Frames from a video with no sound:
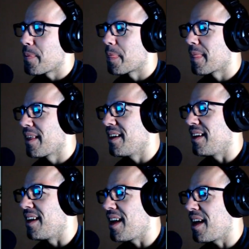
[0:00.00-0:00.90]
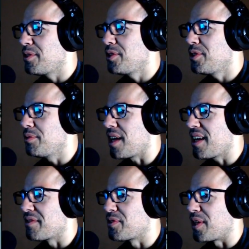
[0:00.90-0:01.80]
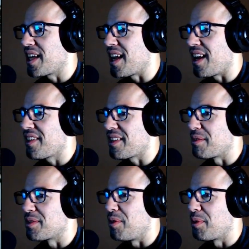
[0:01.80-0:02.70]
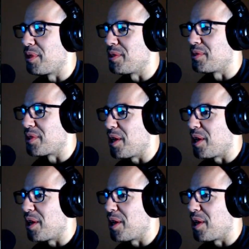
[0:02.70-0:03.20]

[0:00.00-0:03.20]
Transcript: it. How do you not have Stray Cat? I thought that was the only one you started